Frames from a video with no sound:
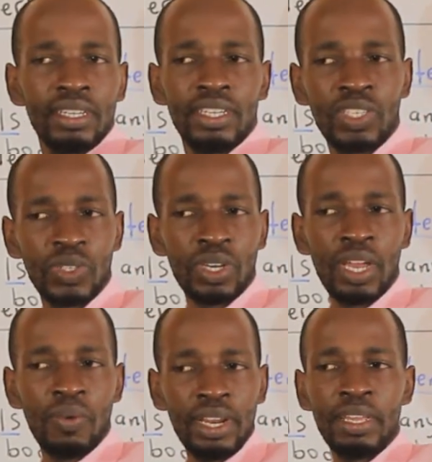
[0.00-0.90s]
it's okay
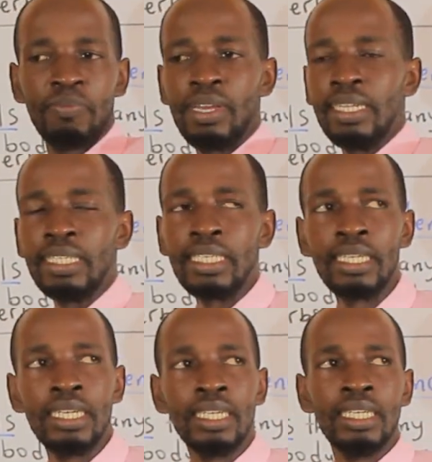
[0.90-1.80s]
when he pays.
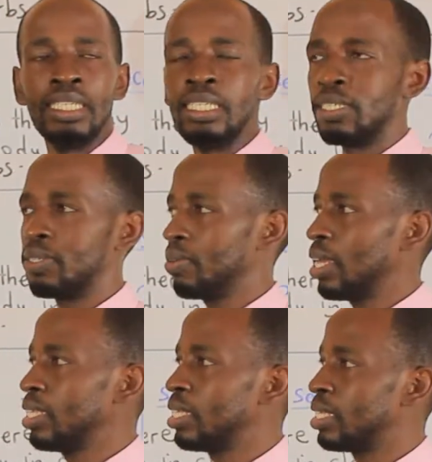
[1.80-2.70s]
So
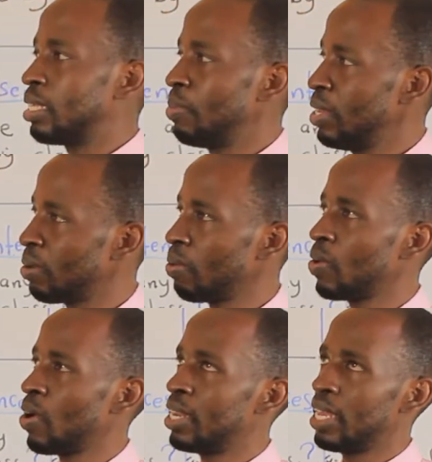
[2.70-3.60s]
that is the meaning of the
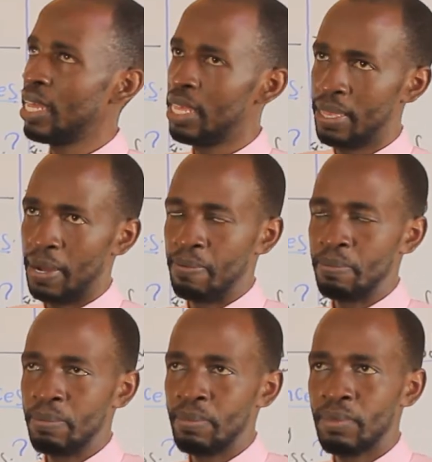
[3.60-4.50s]
word either.
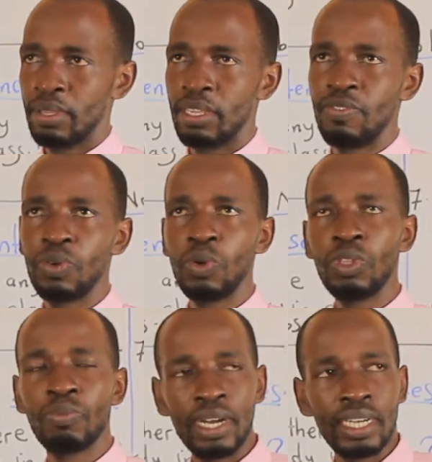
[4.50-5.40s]
If you go
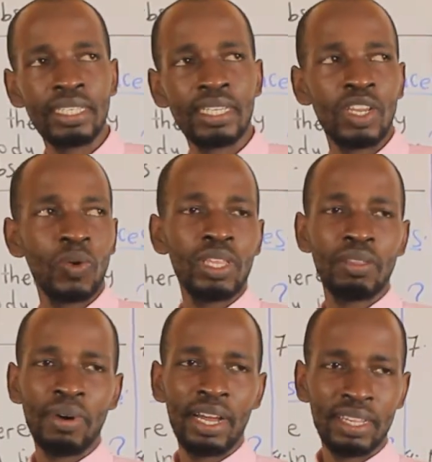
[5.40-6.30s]
to market and you want to
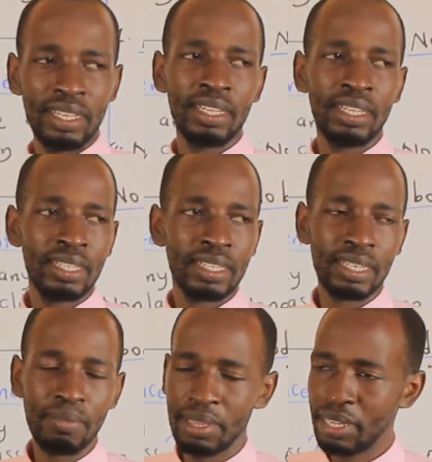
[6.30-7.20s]
buy
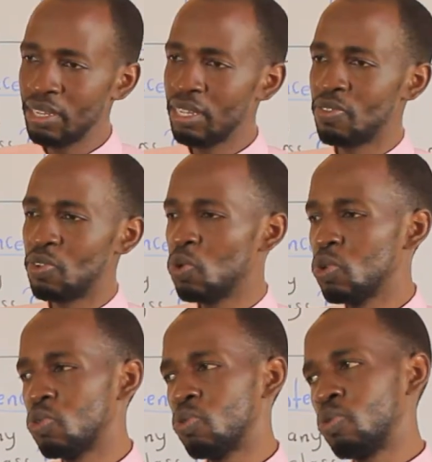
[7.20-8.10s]
something, if you go
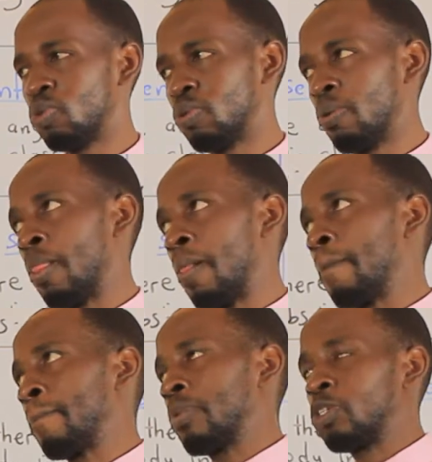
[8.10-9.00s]
to
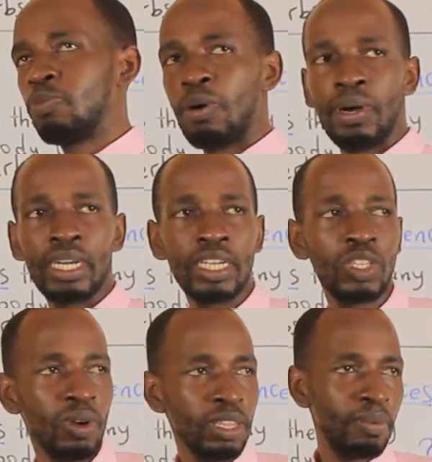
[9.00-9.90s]
supermarket,
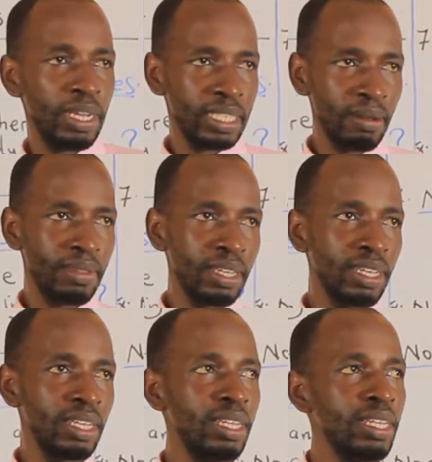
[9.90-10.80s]
you want to buy
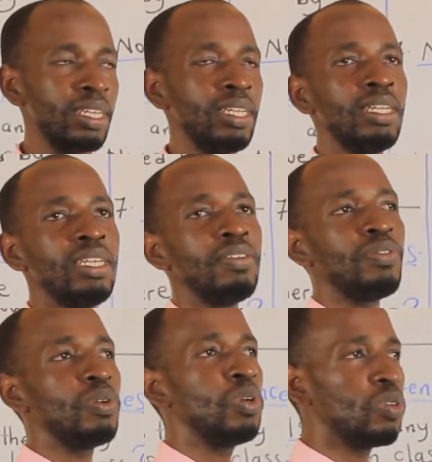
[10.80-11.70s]
something, if
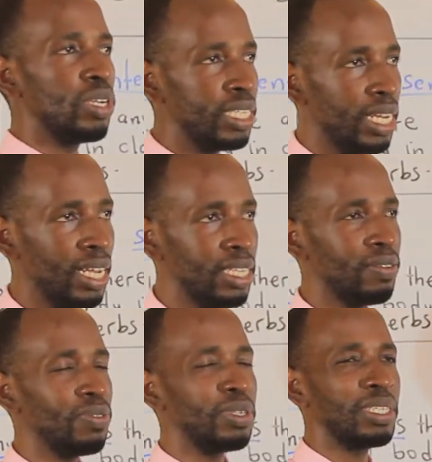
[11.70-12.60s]
you go to restaurant,
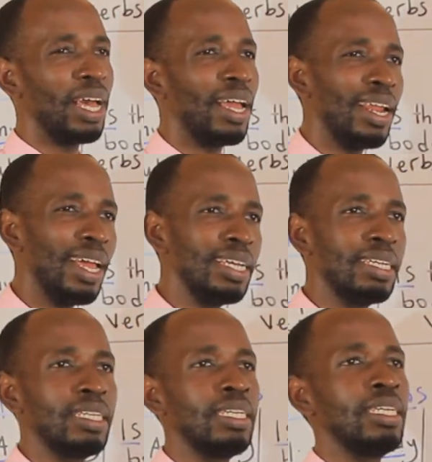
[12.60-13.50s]
if you say, I
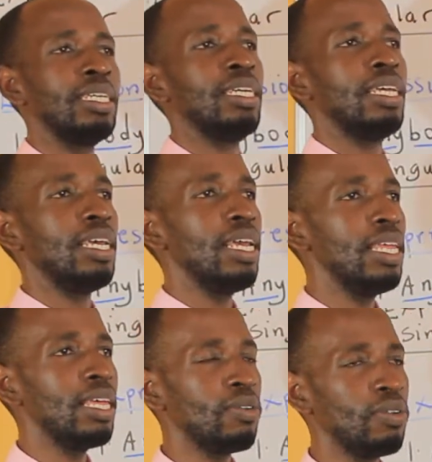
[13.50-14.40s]
like
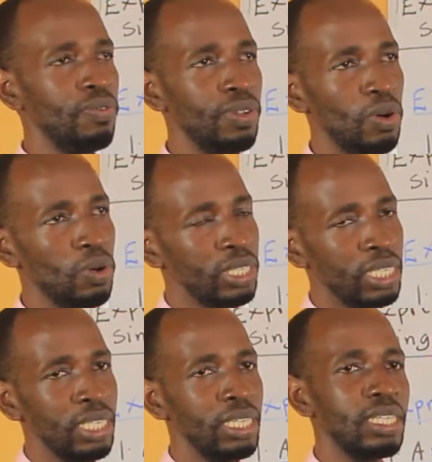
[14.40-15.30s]
either coffee or
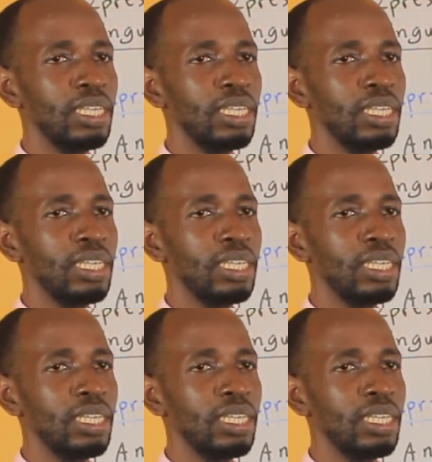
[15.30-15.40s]
tea,